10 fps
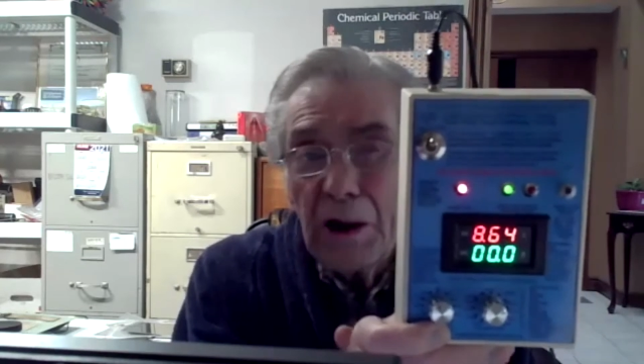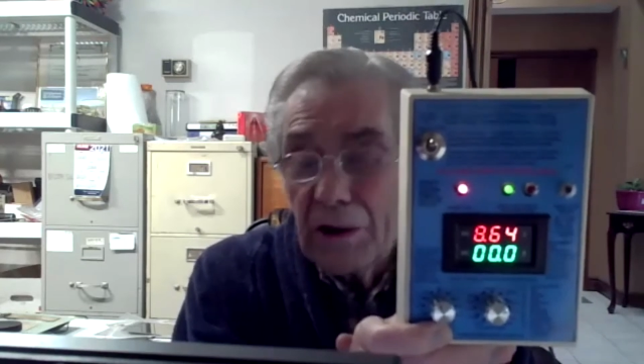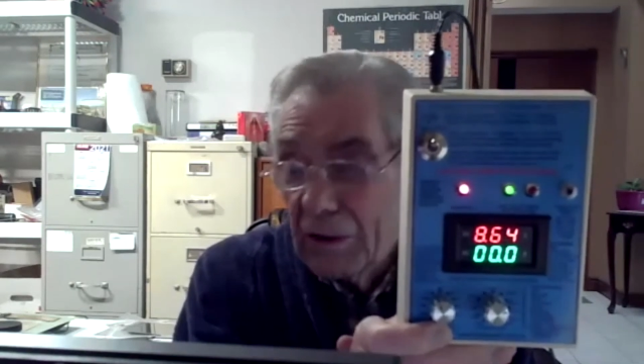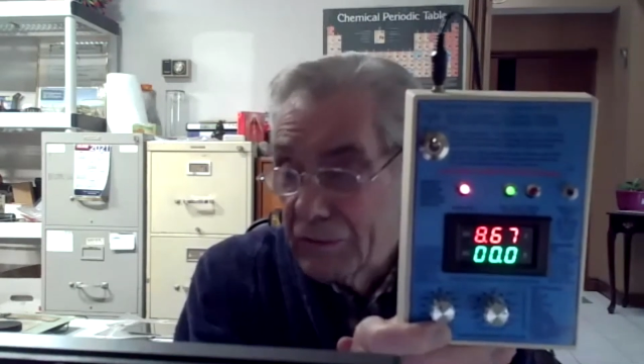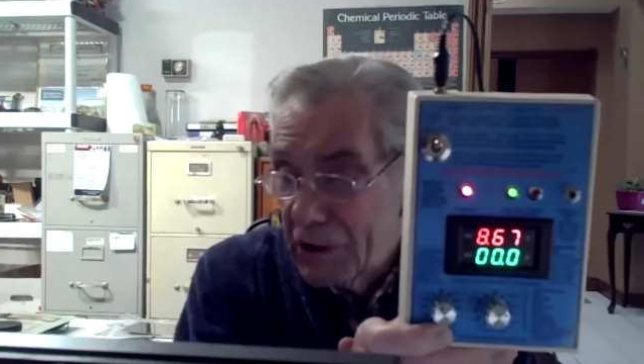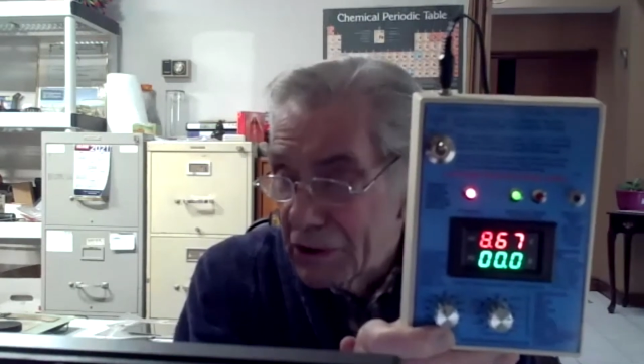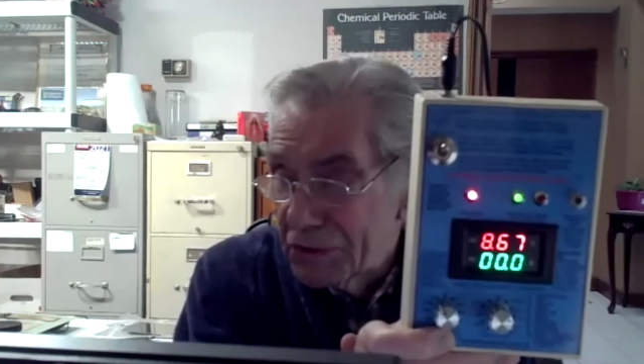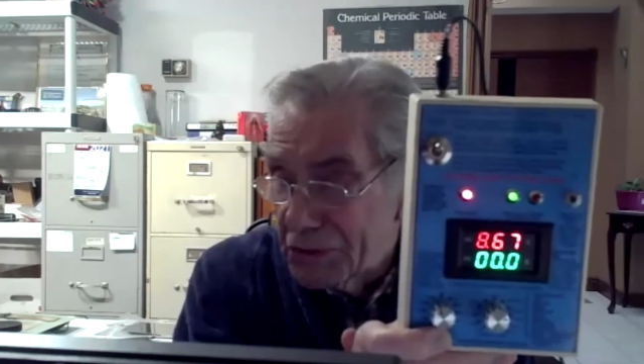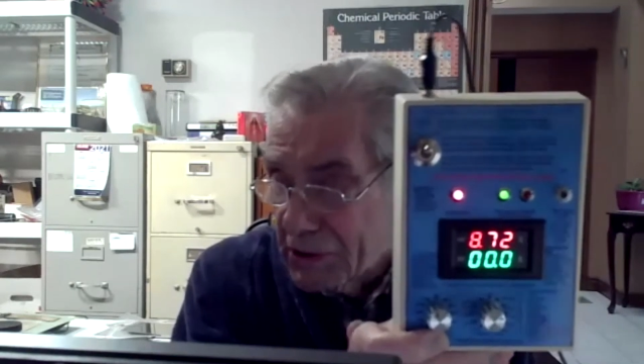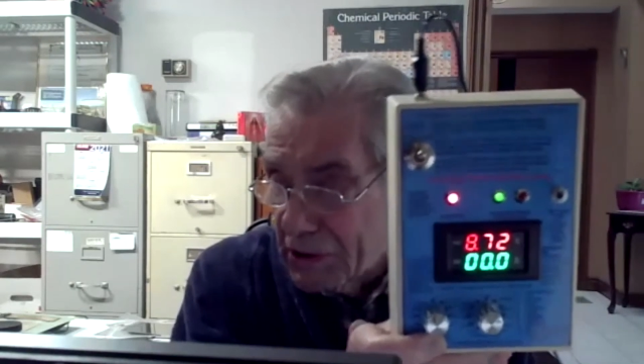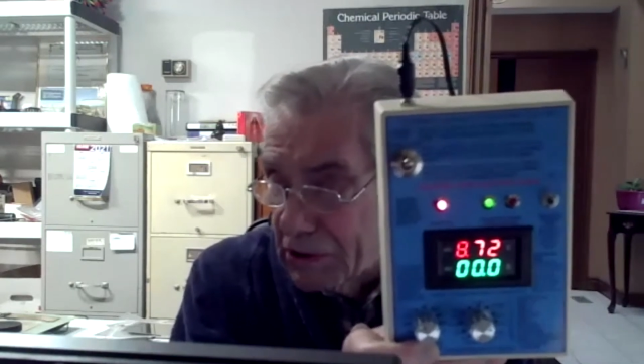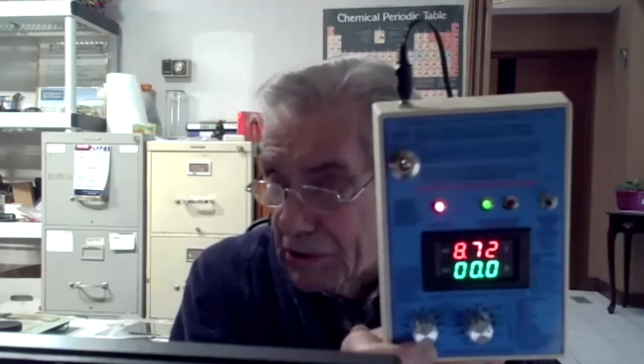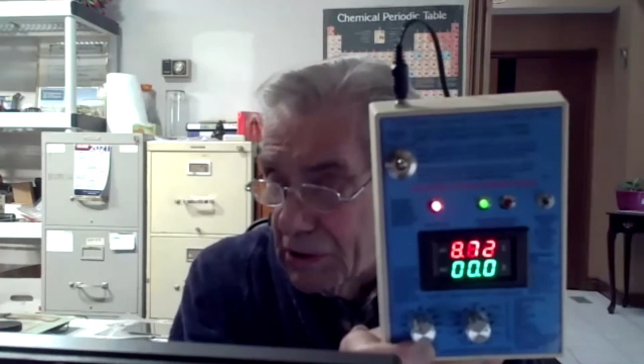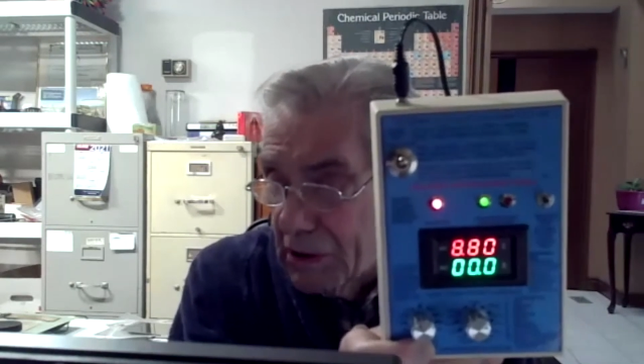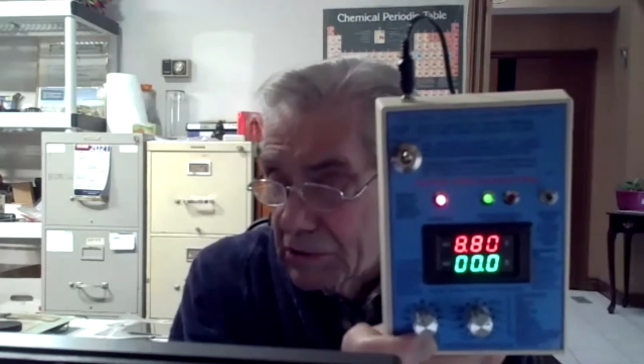a very thick
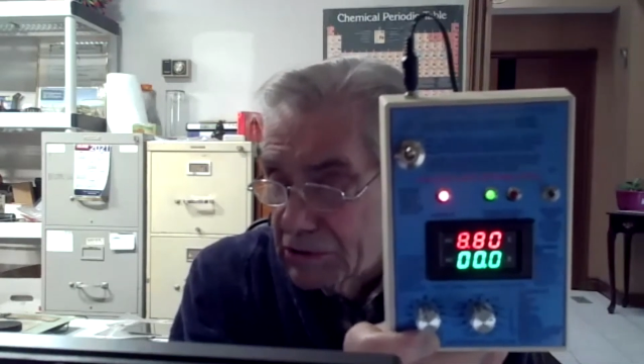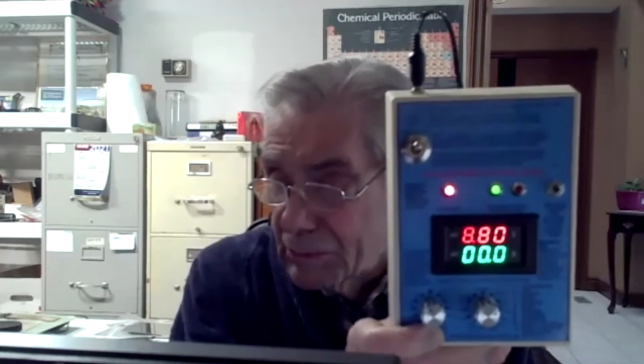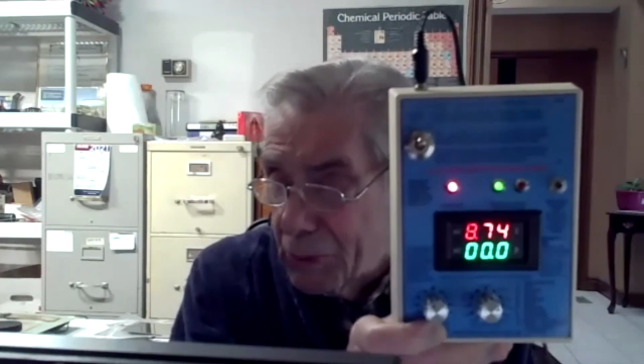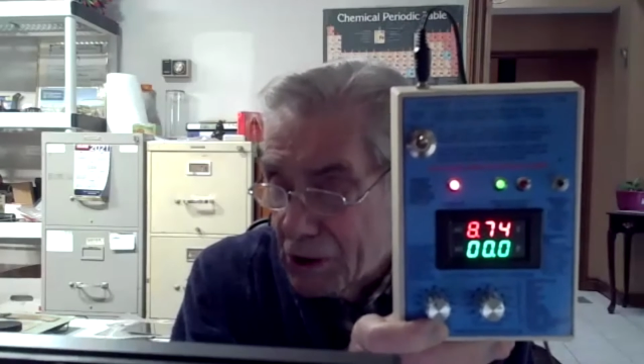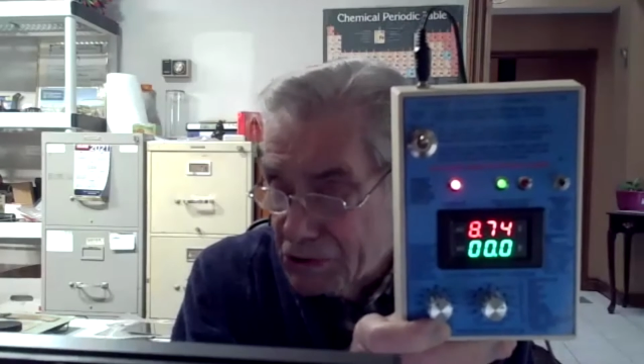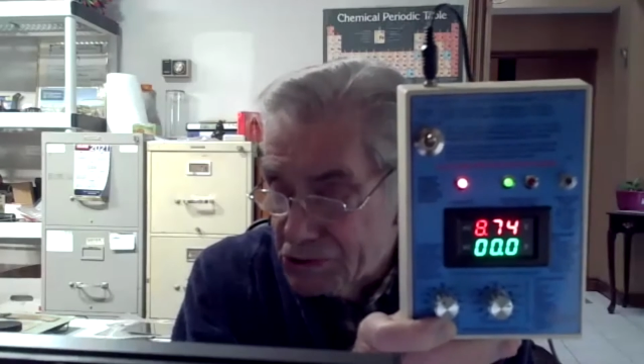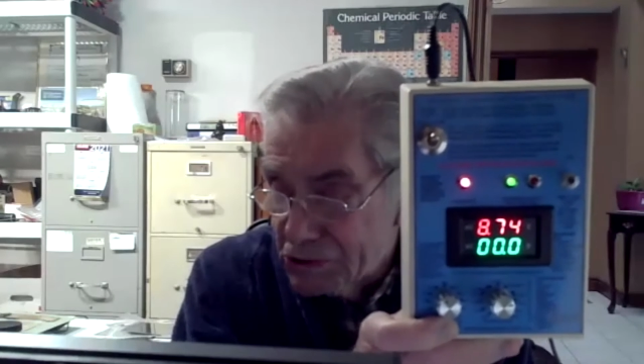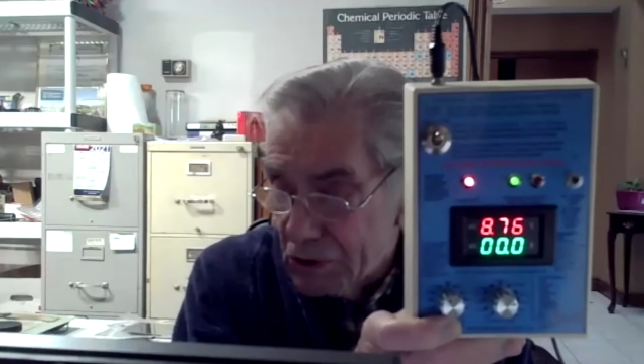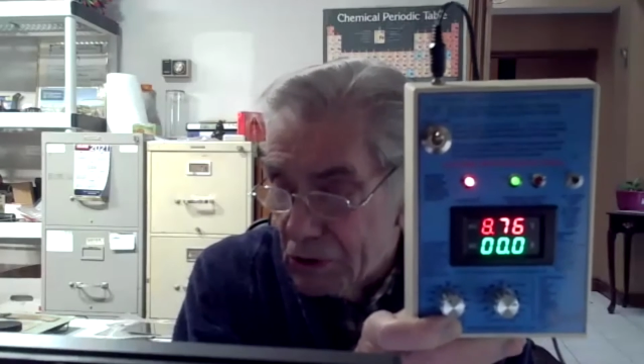deposit of